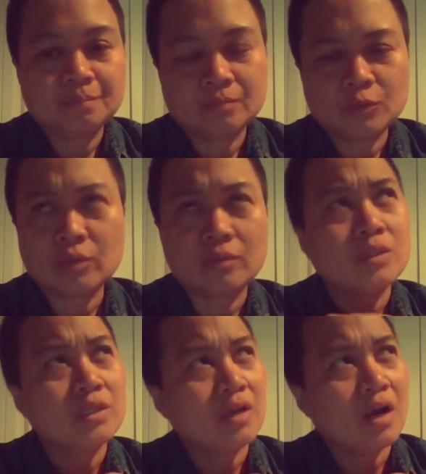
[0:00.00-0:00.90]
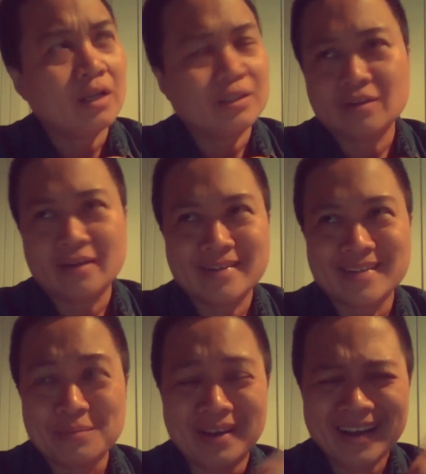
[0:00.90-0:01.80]
or was it hot
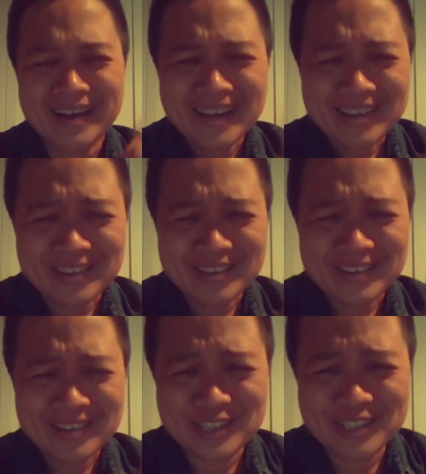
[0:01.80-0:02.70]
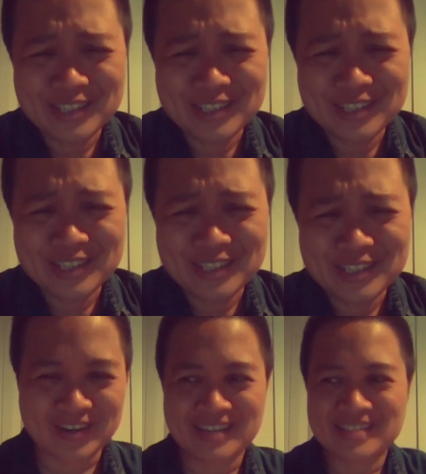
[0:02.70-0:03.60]
cognition? There's two types of
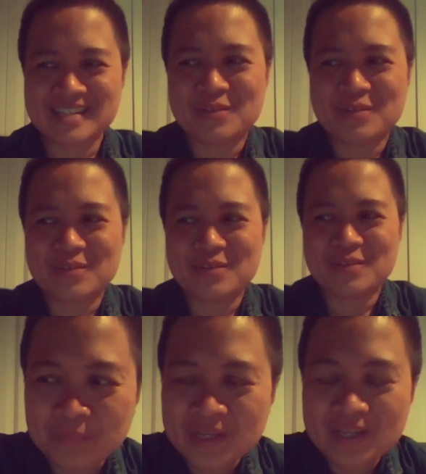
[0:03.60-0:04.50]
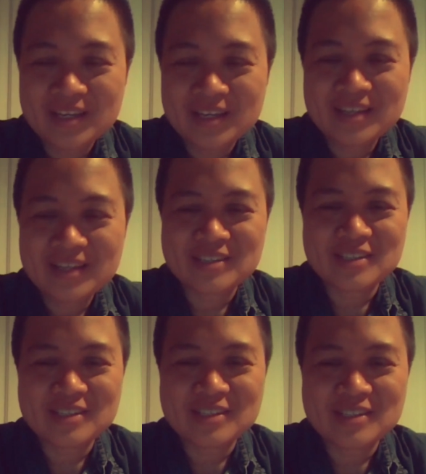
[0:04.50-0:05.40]
cognitions, and one of them is
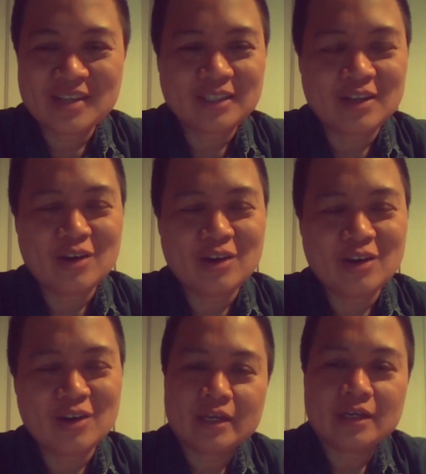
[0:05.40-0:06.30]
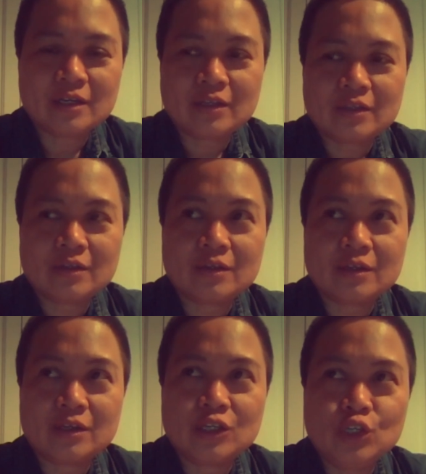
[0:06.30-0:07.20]
not conscious.
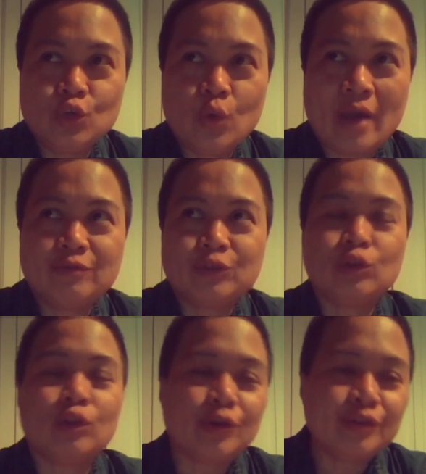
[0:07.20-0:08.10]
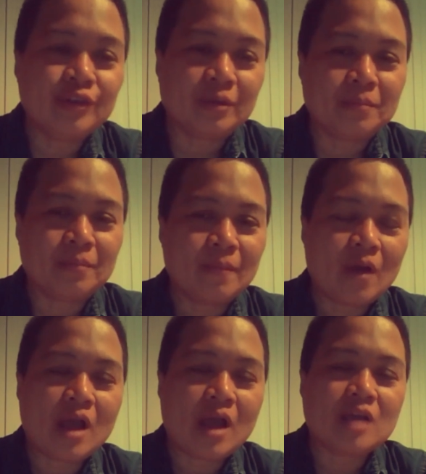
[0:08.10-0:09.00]
You have to learn them
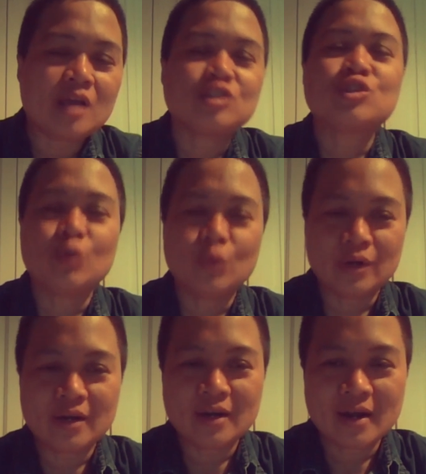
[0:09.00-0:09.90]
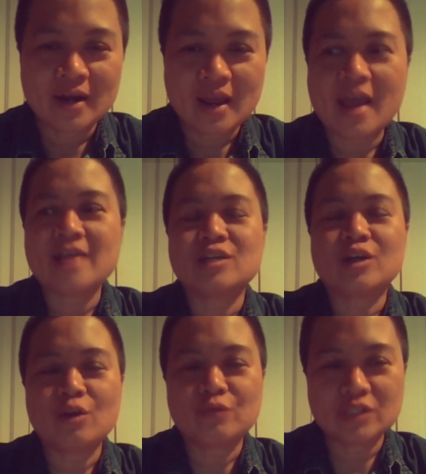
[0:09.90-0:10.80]
as soon as the
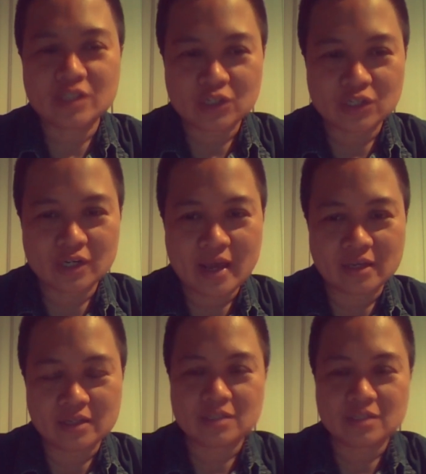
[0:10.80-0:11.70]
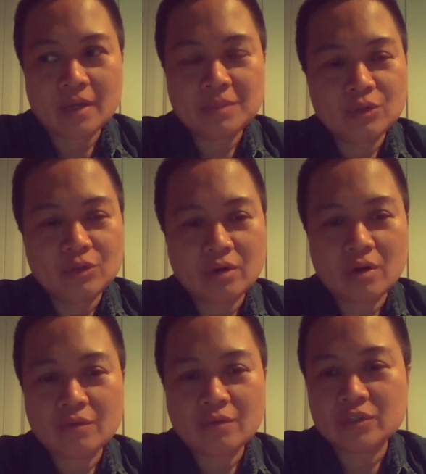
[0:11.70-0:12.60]
conversation ends. I mean, there are
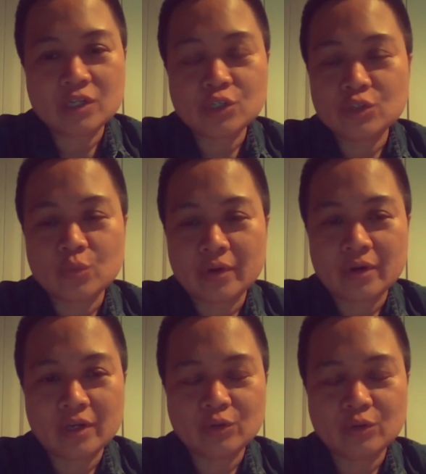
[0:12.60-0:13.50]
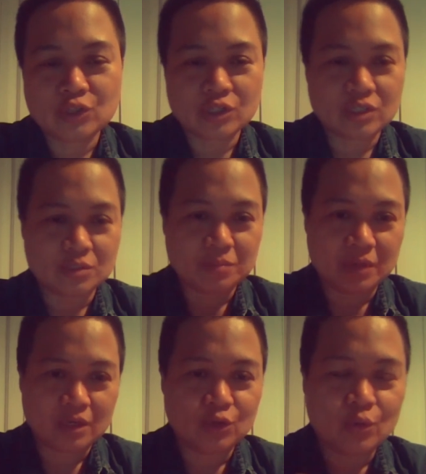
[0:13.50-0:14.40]
conversations where it could just
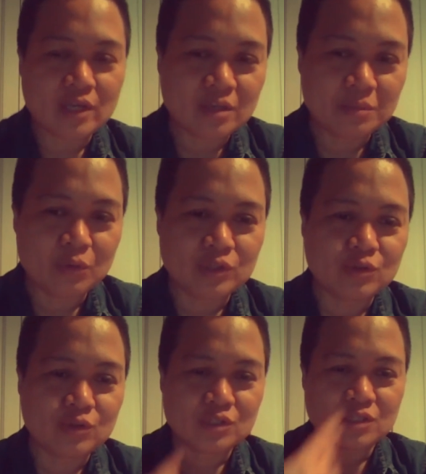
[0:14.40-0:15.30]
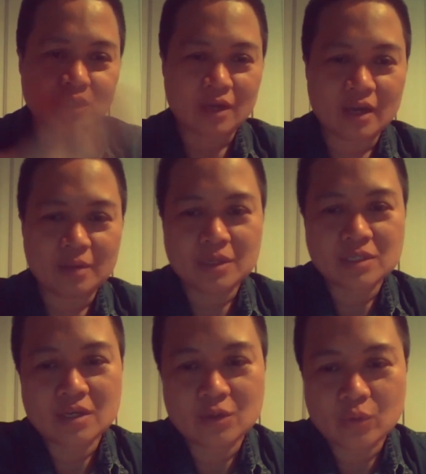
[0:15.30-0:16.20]
be you asking me questions, I'm
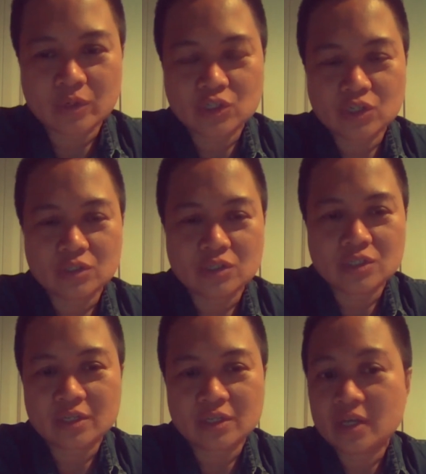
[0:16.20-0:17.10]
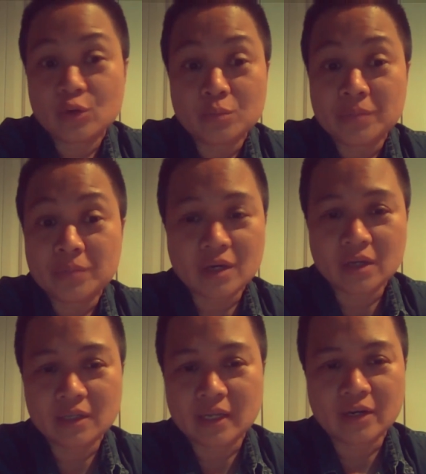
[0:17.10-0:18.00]
asking you questions, and they could be
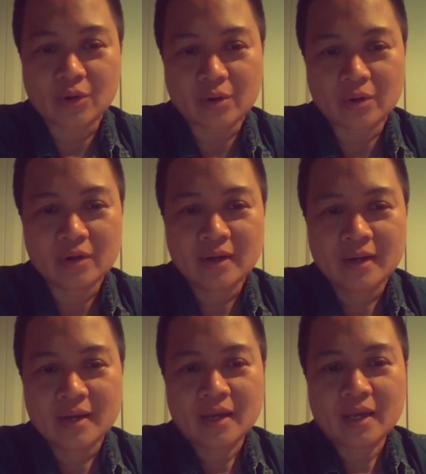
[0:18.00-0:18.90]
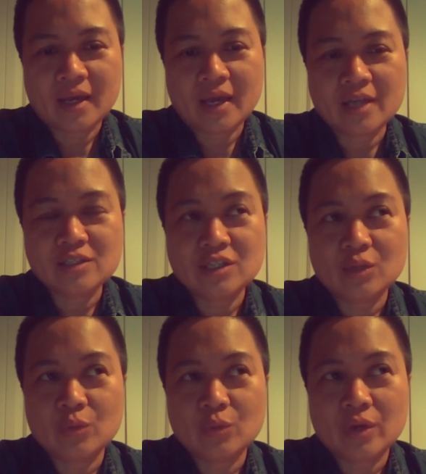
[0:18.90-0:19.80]
non-linear, and still
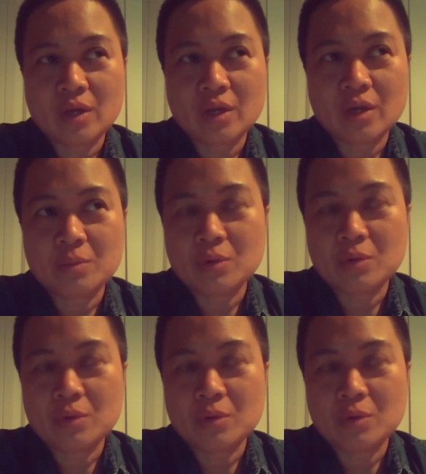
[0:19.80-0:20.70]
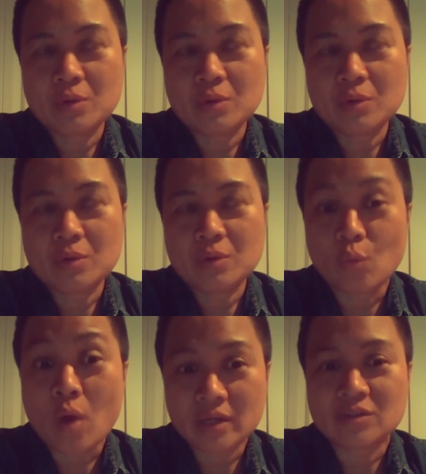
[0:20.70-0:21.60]
we come up with conversation, the
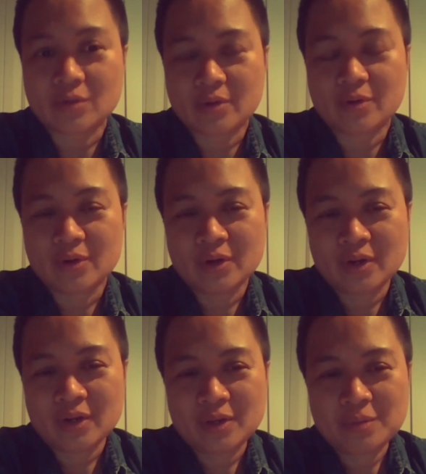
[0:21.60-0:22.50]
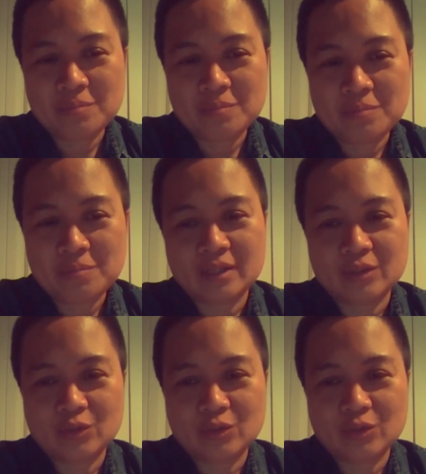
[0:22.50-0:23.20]
wiser being that